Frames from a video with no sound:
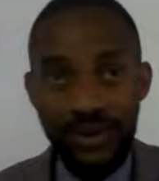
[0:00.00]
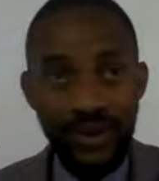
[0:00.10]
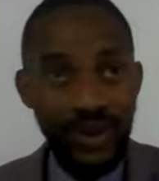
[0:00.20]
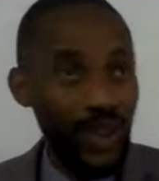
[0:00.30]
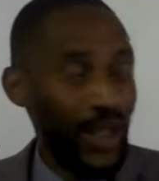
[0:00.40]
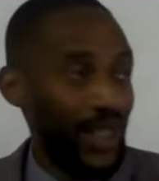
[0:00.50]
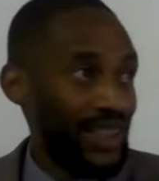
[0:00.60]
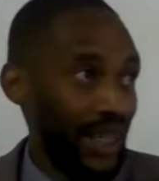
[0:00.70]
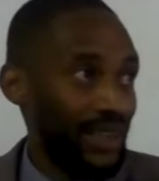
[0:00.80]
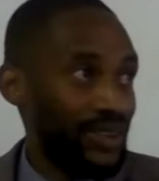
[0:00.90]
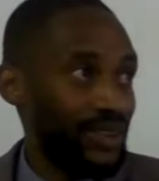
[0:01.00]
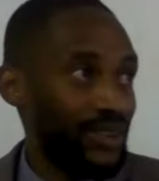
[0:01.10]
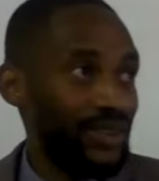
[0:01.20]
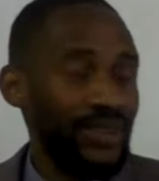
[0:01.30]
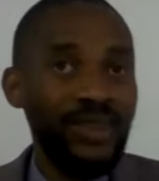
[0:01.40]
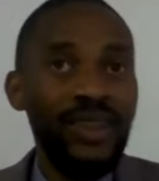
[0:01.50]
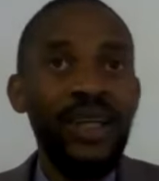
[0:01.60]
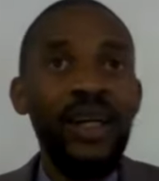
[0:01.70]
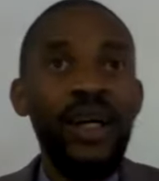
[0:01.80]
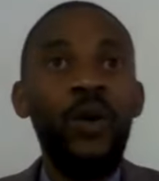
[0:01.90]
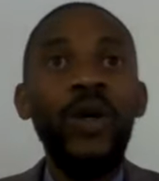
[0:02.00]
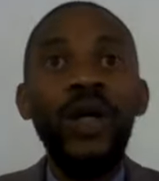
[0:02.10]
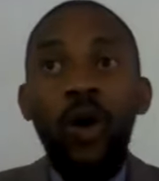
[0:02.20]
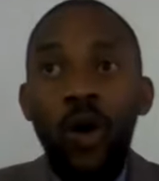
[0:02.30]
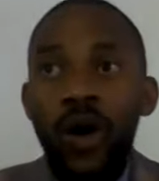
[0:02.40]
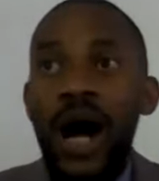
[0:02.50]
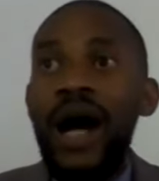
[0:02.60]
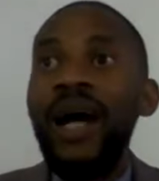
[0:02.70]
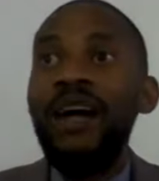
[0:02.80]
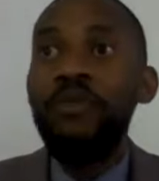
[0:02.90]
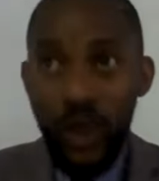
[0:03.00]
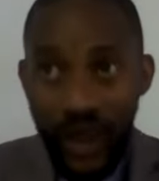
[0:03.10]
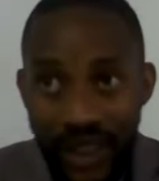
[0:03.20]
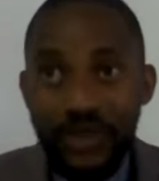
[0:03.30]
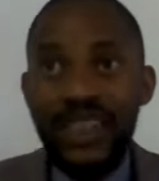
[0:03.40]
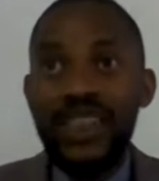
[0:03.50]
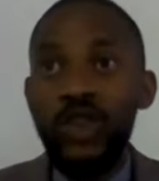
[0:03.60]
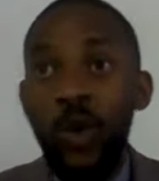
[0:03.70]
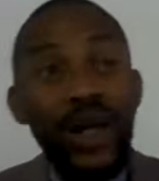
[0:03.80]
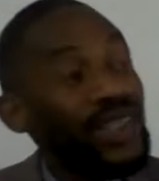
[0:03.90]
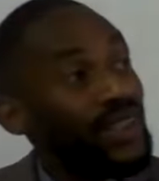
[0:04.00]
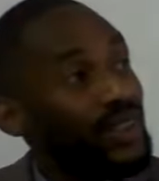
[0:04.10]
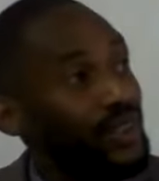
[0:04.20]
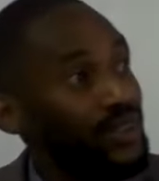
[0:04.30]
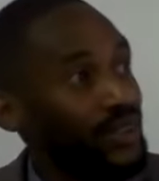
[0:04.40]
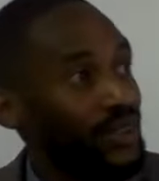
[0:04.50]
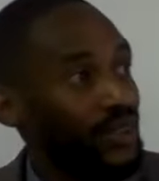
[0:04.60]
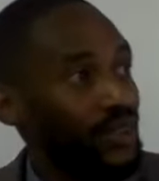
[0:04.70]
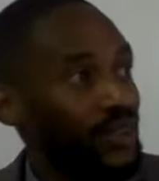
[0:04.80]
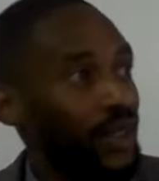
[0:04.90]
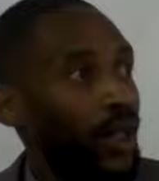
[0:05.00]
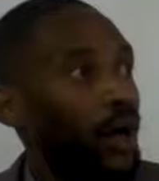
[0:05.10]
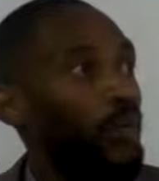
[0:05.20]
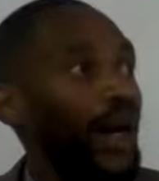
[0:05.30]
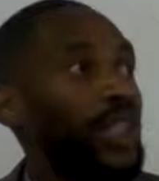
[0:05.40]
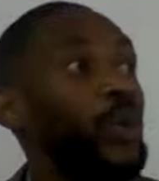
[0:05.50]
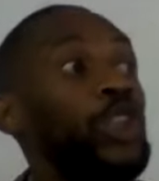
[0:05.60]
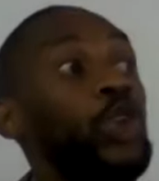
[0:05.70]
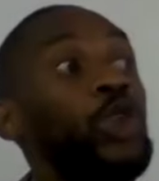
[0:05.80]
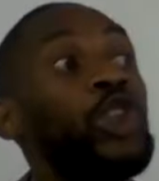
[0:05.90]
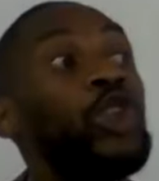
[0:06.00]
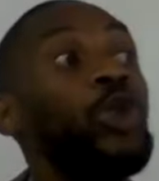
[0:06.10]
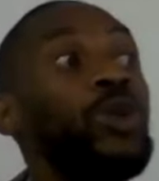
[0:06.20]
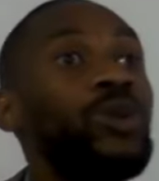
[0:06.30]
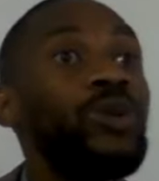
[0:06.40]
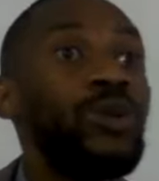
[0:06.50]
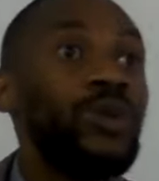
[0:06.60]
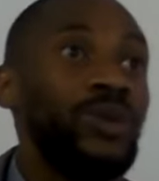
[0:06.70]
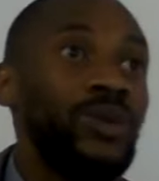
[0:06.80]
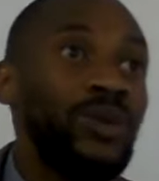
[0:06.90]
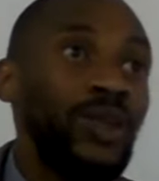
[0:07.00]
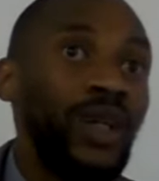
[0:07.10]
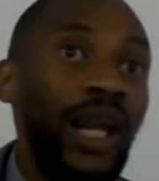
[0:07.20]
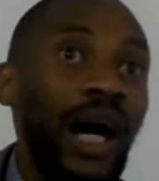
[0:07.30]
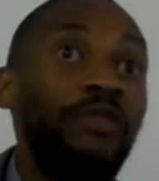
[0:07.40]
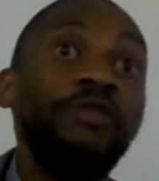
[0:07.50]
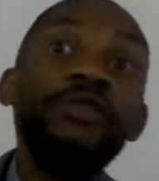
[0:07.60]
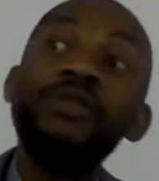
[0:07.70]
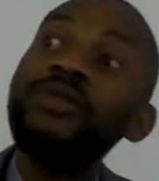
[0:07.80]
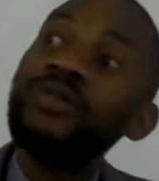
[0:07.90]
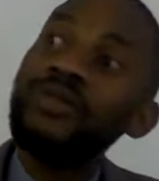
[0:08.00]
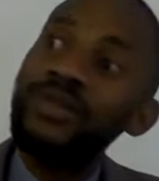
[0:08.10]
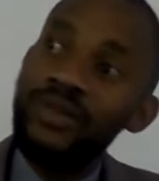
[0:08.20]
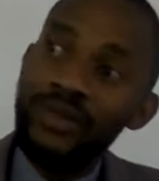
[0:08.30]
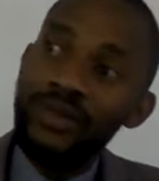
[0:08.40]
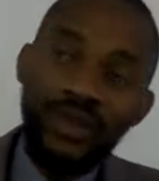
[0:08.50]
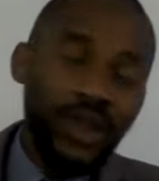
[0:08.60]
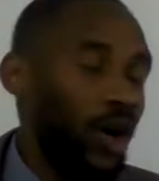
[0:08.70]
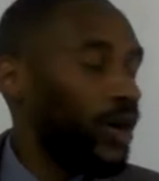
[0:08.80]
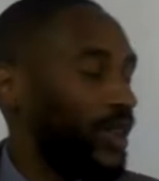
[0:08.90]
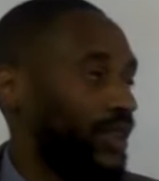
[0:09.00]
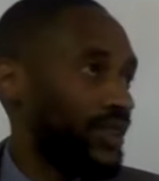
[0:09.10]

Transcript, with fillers: You understand? We all have proclivities towards But we choose to love God.